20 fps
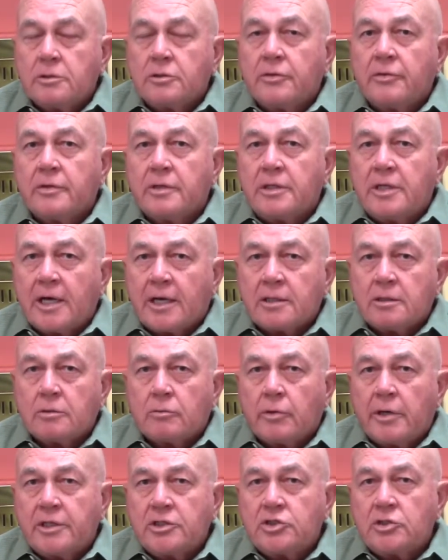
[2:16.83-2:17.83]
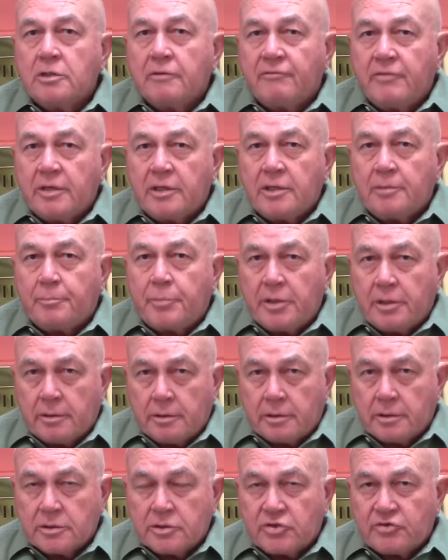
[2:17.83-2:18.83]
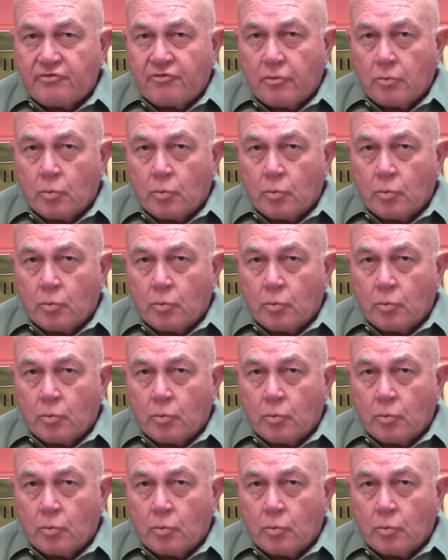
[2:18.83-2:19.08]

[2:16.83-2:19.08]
to the Declaration of Independence for